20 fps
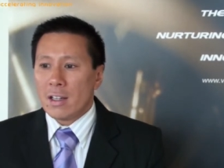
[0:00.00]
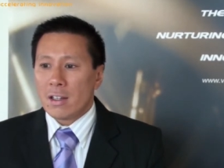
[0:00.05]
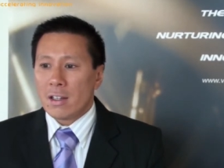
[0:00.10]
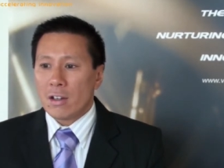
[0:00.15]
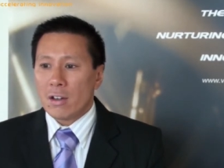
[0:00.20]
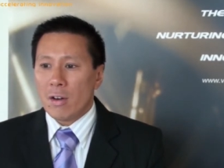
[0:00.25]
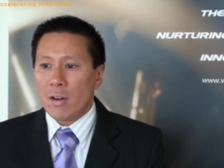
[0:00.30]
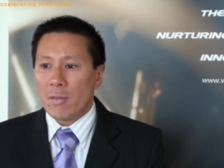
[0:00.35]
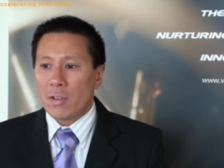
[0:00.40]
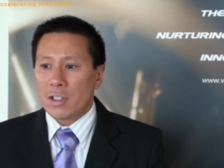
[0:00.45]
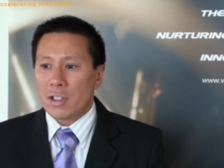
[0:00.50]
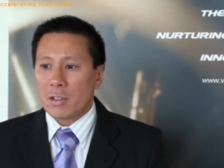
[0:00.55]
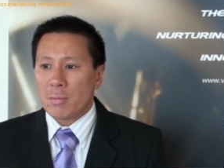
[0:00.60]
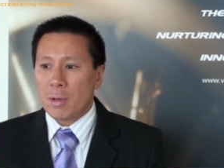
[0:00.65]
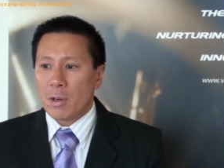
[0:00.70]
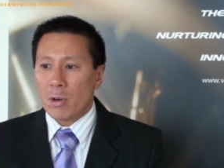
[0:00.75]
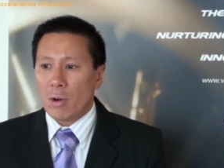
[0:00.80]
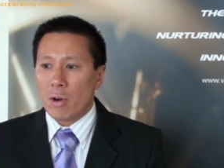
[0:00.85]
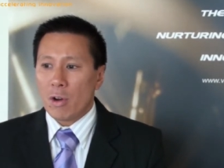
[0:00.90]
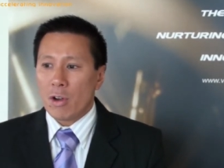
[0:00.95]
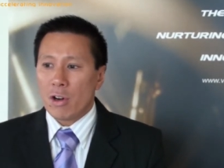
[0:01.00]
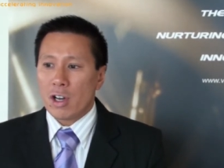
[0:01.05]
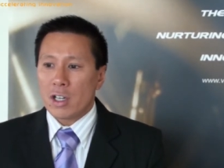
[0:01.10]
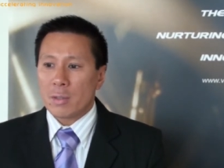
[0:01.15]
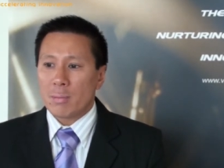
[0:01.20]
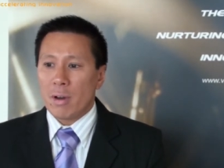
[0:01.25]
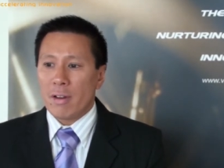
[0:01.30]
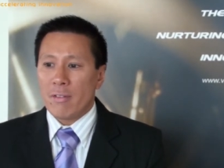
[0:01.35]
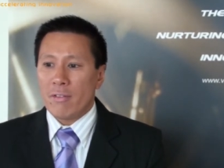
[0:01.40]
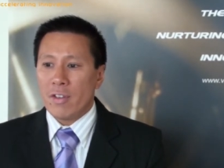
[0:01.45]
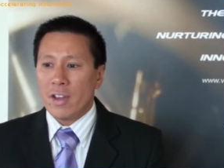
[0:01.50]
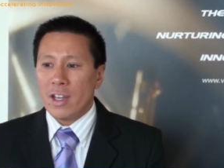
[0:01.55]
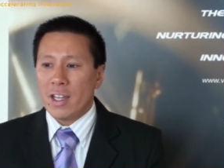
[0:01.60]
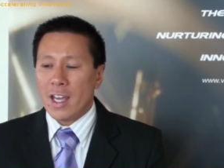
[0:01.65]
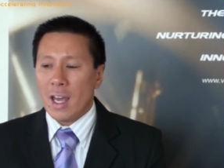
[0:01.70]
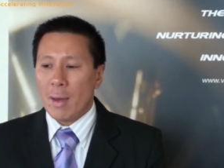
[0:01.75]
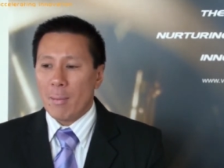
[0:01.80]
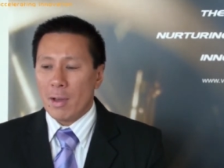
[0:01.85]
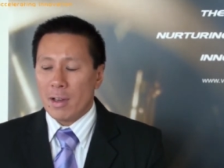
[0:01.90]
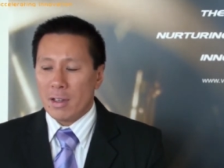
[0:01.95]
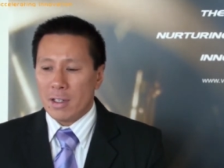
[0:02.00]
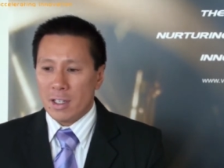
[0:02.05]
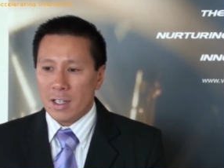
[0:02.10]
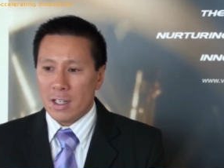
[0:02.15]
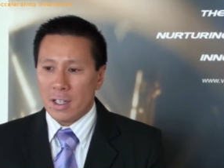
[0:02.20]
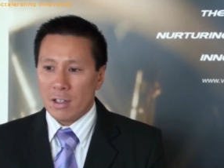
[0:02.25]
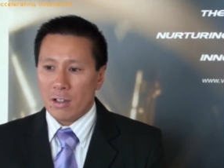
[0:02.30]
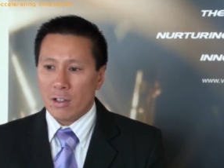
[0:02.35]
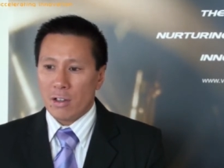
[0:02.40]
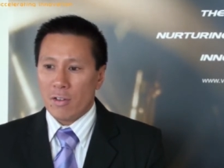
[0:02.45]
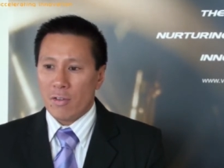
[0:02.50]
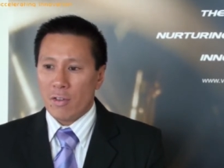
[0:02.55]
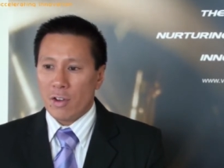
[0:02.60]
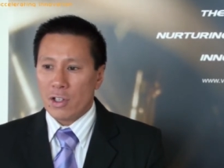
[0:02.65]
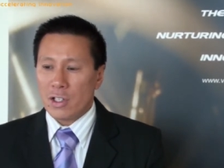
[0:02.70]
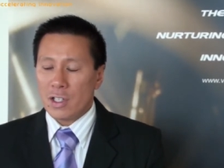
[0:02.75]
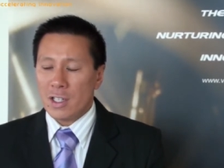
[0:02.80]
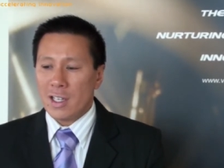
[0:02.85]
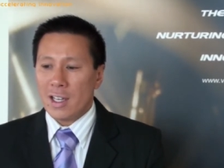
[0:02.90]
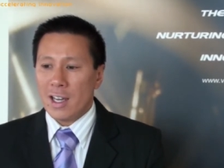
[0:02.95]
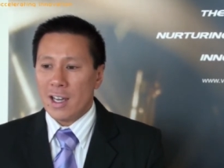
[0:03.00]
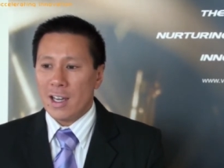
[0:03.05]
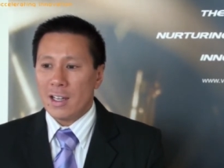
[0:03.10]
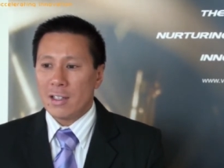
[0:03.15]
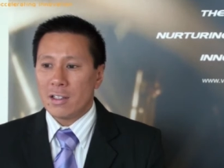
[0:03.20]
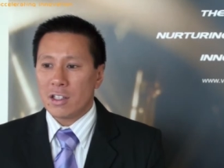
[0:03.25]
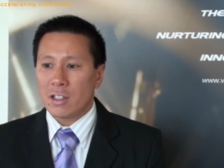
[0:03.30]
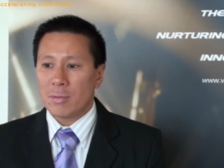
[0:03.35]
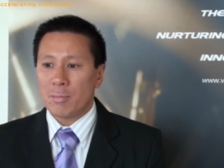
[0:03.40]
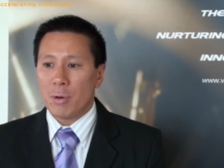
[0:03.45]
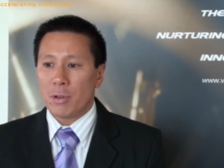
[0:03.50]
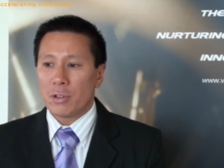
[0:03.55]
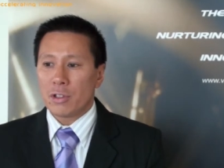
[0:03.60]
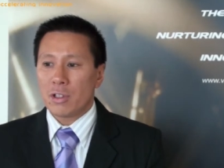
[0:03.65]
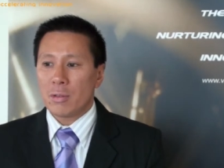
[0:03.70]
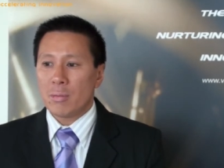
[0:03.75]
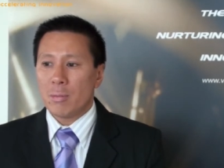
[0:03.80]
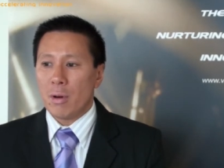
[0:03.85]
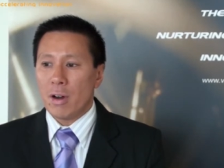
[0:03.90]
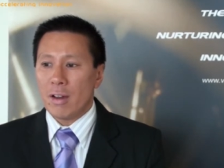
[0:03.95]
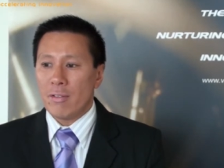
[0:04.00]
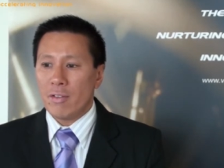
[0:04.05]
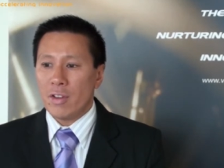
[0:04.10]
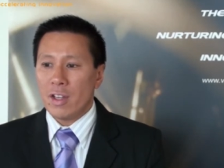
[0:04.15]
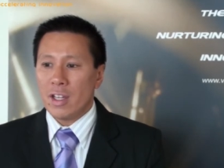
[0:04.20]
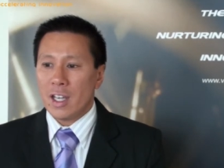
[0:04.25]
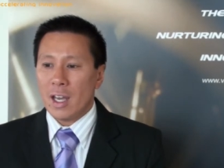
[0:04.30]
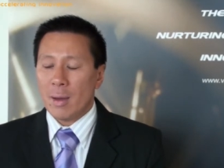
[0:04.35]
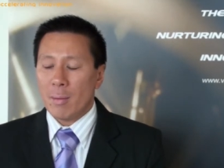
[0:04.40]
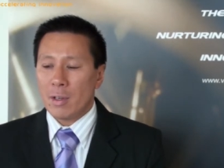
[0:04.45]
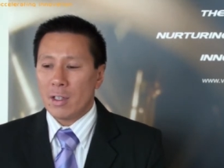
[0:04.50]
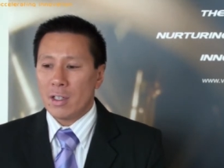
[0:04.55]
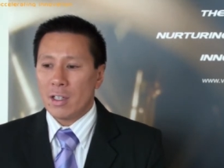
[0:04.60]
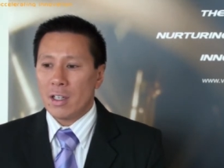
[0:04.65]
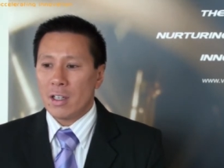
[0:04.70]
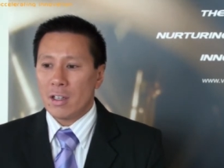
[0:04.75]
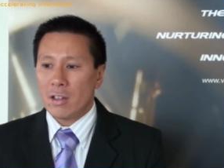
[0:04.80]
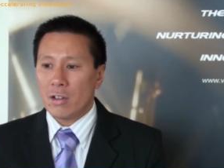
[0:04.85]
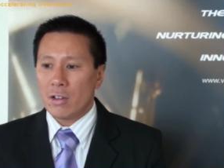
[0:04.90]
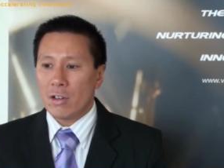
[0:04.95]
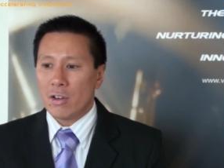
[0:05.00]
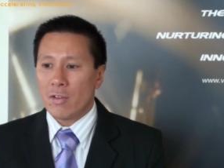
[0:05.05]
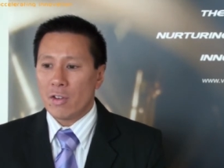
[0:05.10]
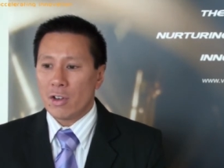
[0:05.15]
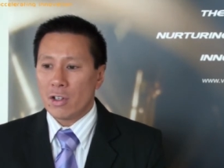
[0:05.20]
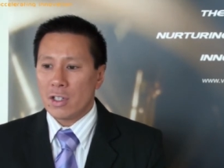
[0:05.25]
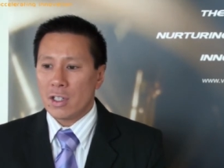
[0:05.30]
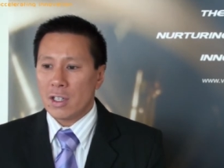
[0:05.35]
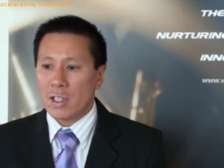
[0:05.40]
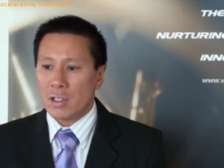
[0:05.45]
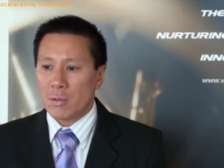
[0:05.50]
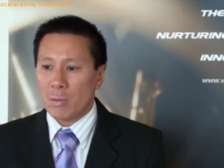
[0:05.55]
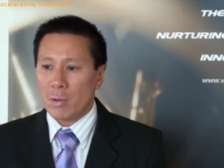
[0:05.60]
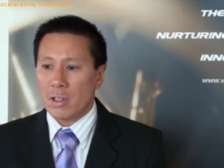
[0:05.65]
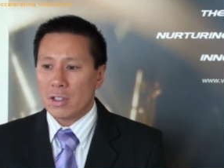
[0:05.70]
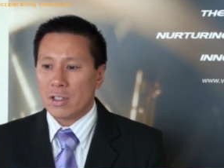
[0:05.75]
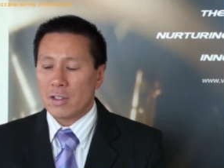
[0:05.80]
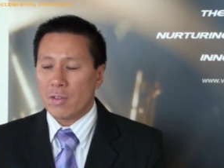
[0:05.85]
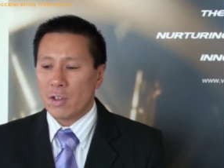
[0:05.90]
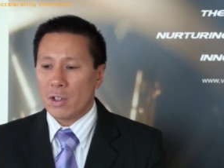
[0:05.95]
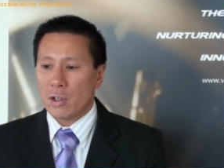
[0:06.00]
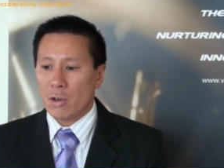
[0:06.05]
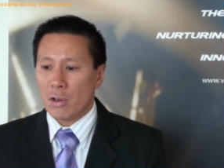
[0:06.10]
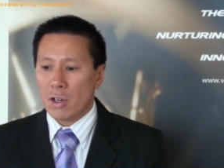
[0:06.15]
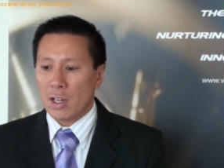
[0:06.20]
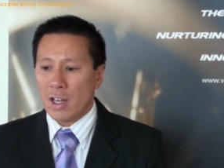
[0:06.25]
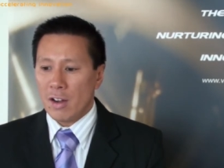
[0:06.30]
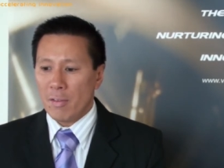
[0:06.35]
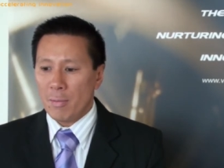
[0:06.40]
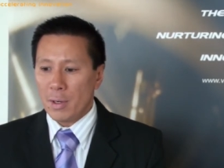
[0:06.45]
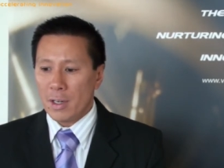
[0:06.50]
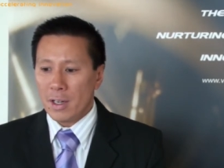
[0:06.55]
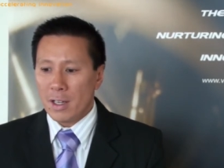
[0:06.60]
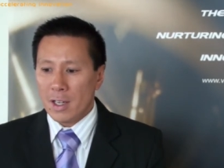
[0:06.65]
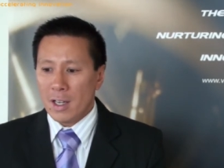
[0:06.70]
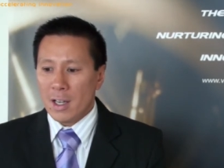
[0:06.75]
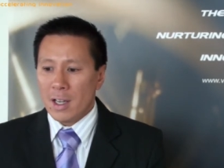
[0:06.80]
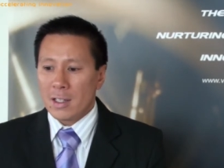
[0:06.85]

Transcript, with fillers: The conference has been organised by V CAM and Deakin University and is sponsored by V CAM and Deakin University as well as the Victorian Government.